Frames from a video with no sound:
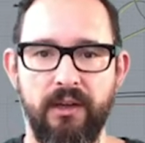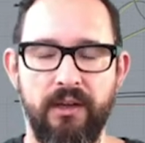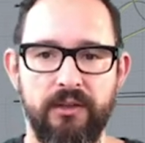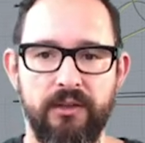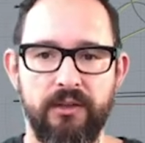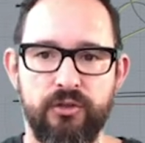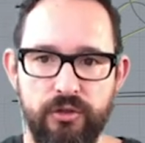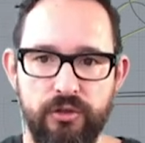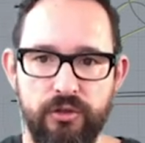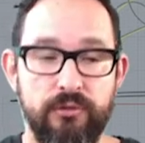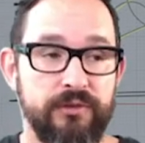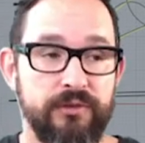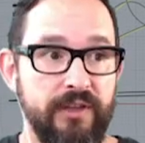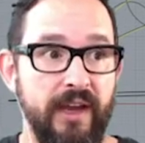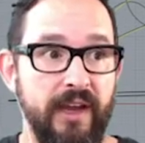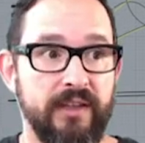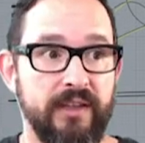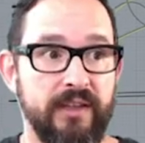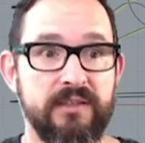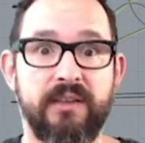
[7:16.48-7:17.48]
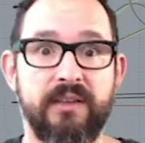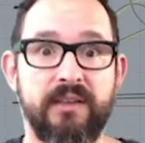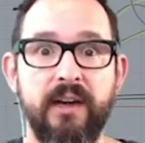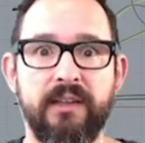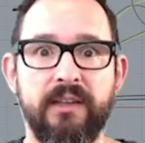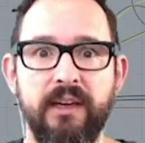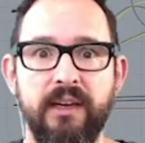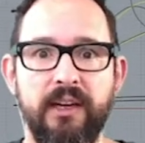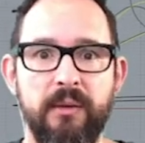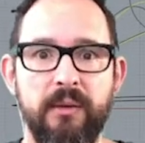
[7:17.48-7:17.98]
choose that
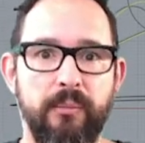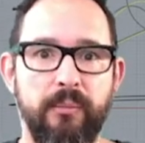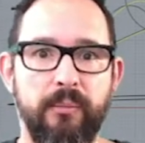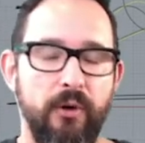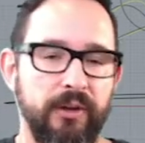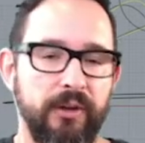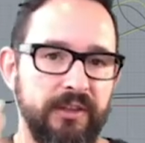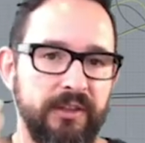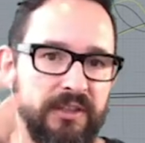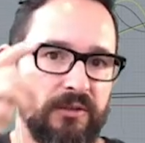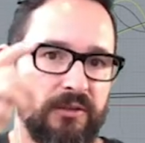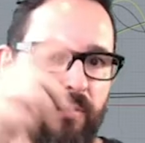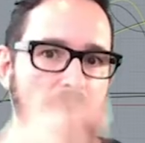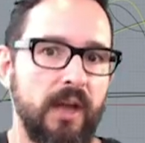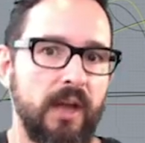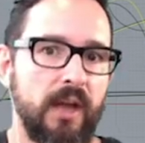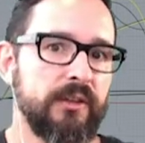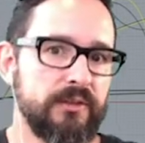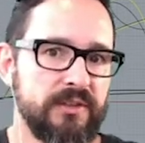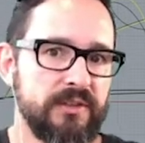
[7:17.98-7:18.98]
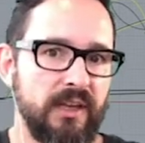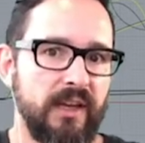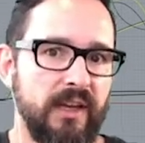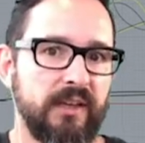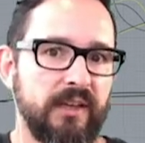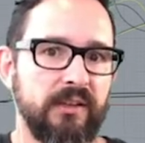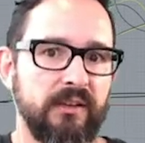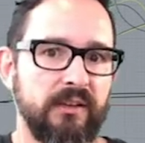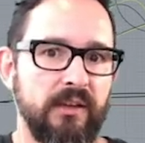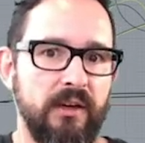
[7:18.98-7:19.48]
starting and ending point is while you're
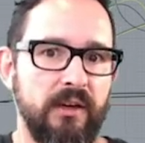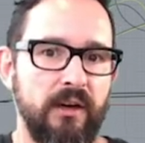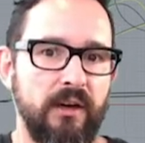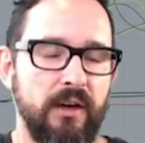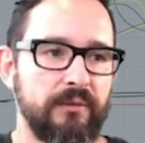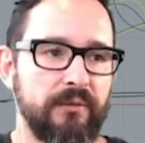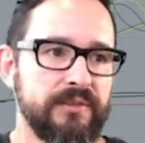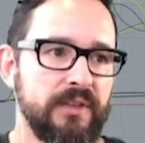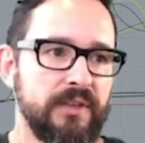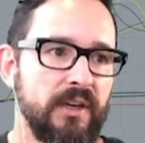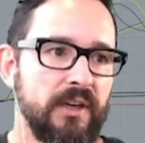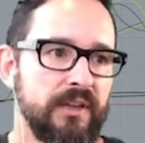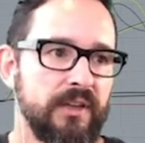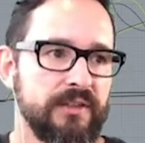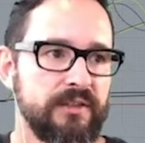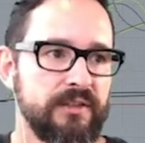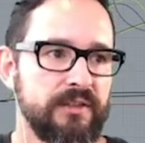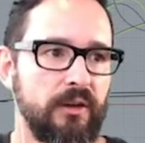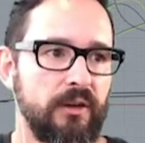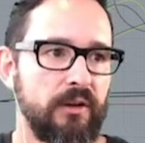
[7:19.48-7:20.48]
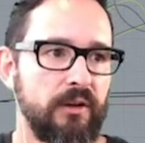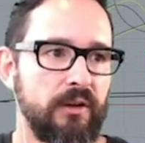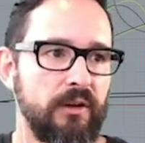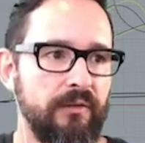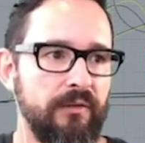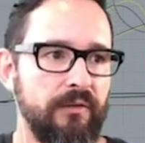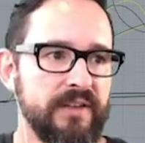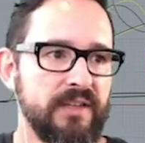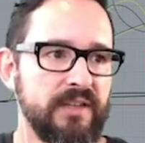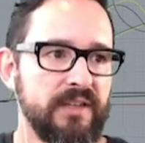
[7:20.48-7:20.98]
selecting the curves. So if I
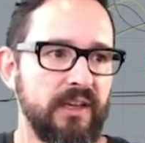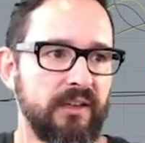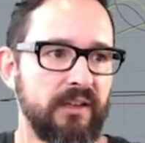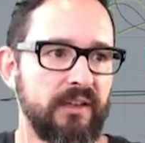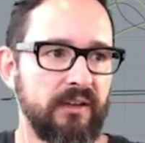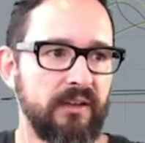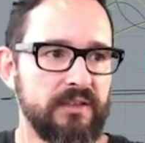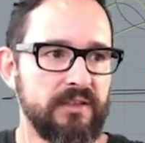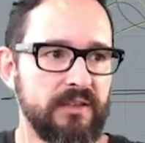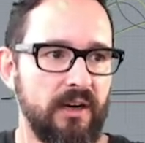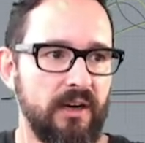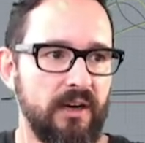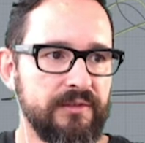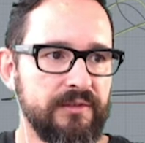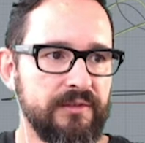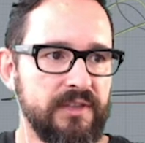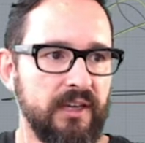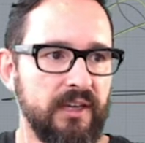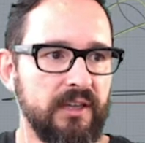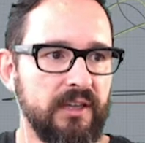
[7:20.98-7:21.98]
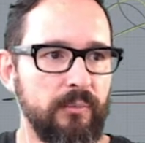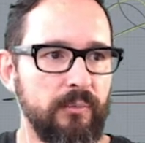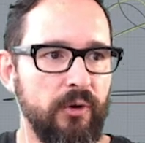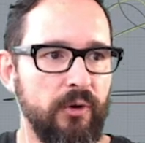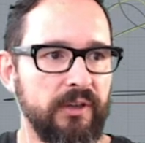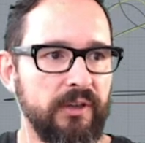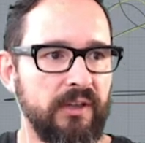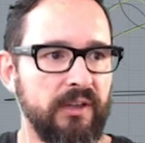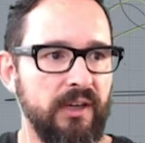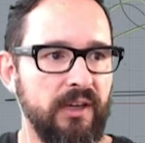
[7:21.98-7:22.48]
selected this curve starting
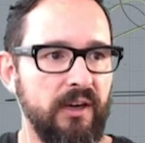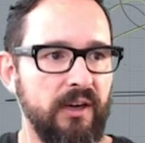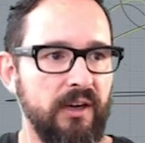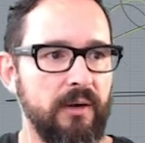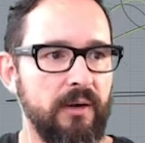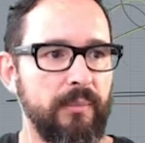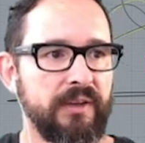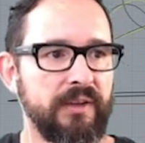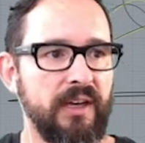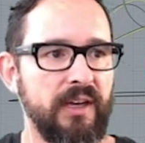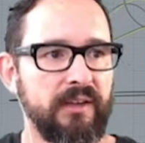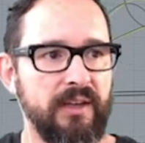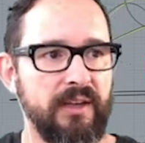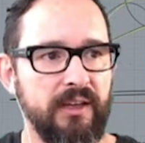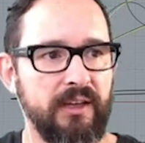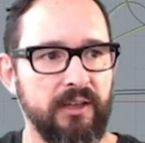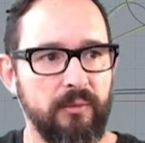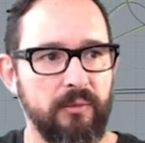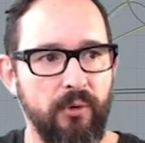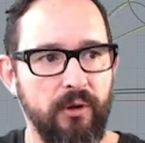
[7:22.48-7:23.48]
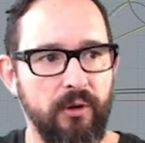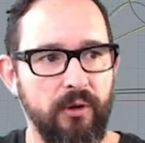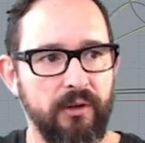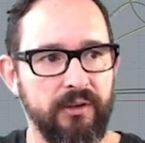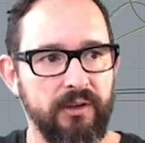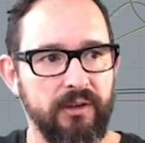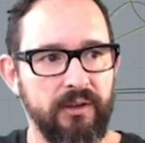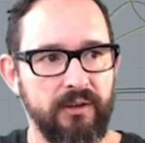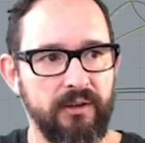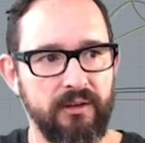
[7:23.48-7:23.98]
point here, but then the ending point,
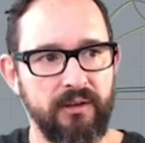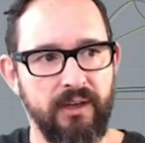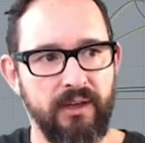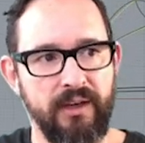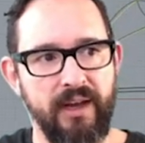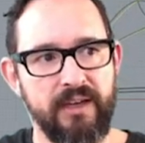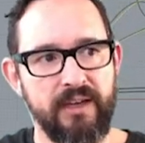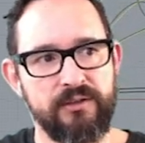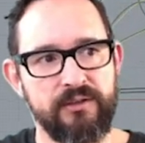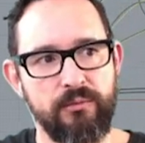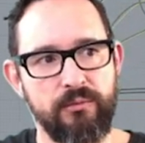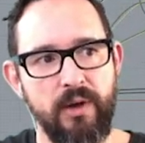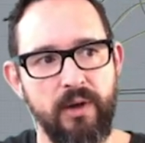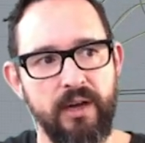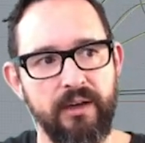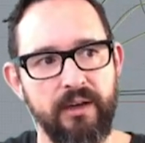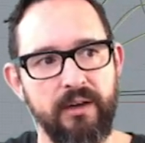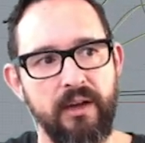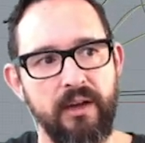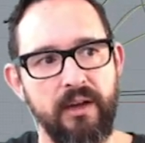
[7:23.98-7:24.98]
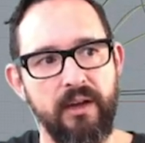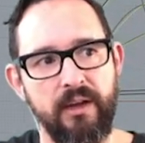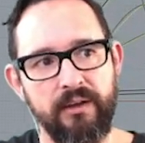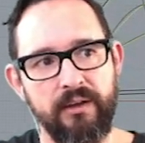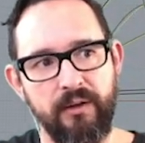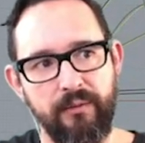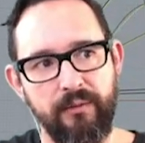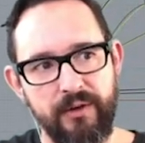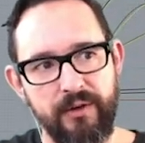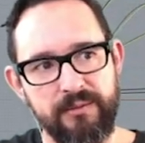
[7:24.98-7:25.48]
the next one,
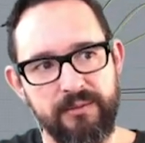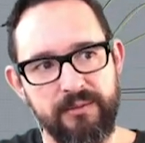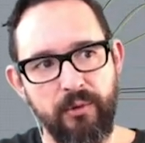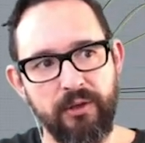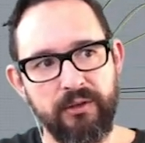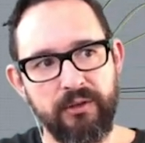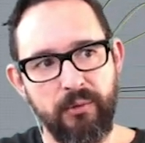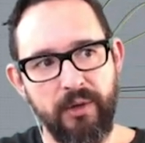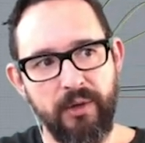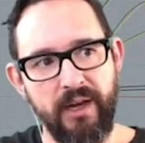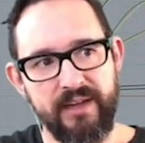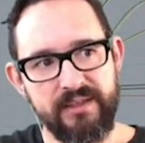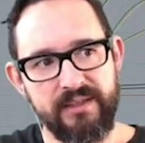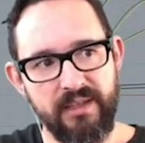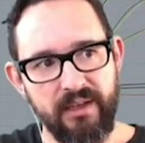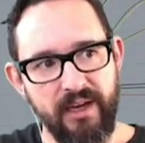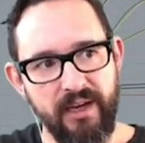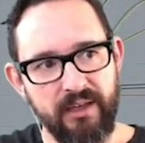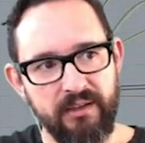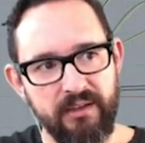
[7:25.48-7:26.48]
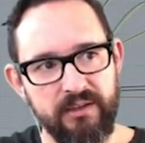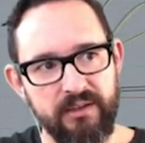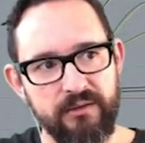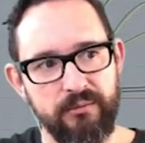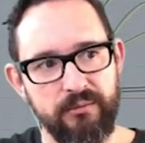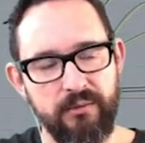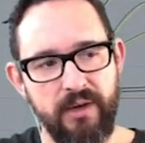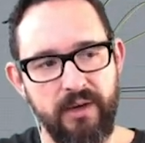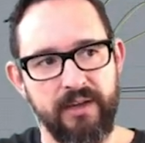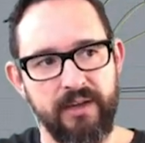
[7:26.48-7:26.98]
the first point when I
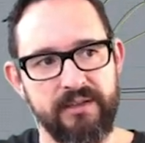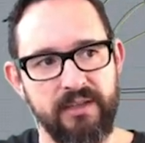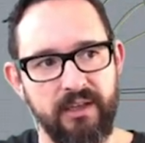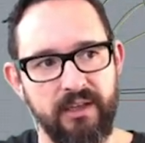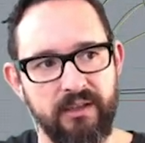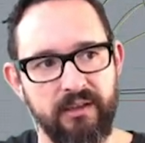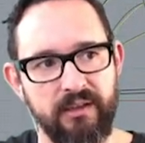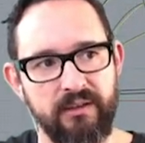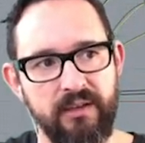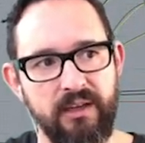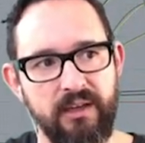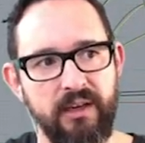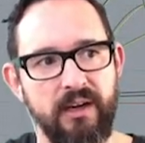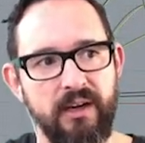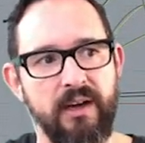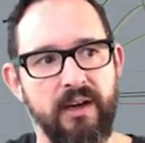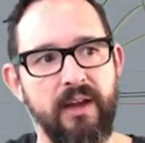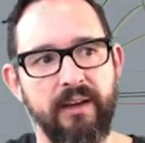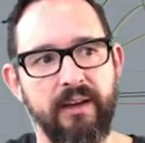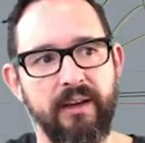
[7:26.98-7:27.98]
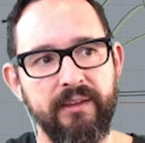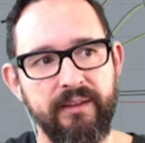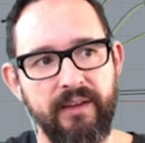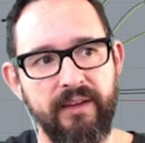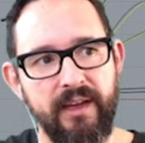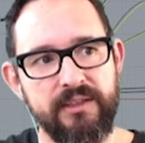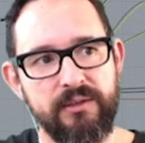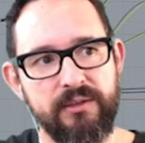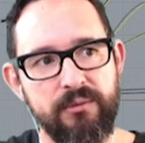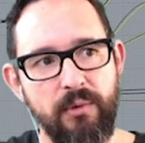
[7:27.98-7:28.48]
selected here.
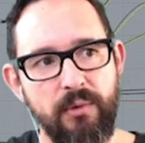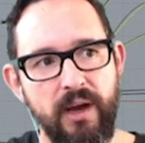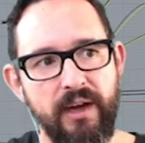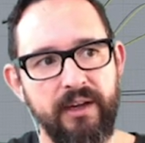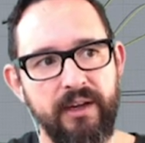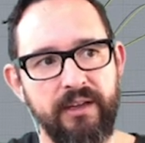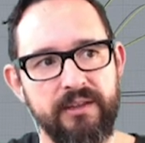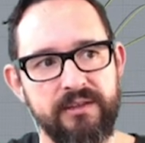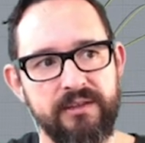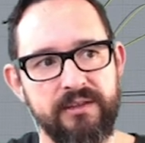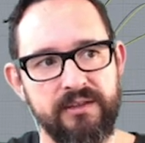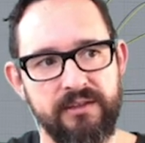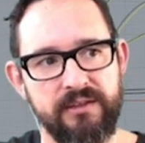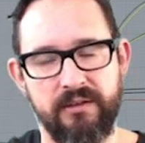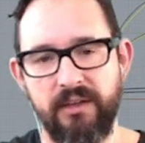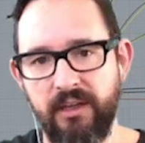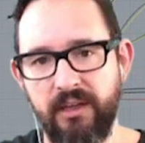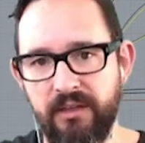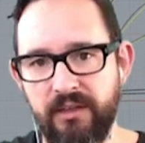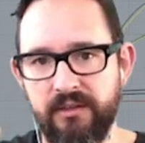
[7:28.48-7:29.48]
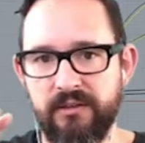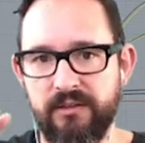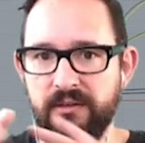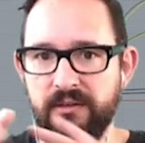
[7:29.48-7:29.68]
That's why it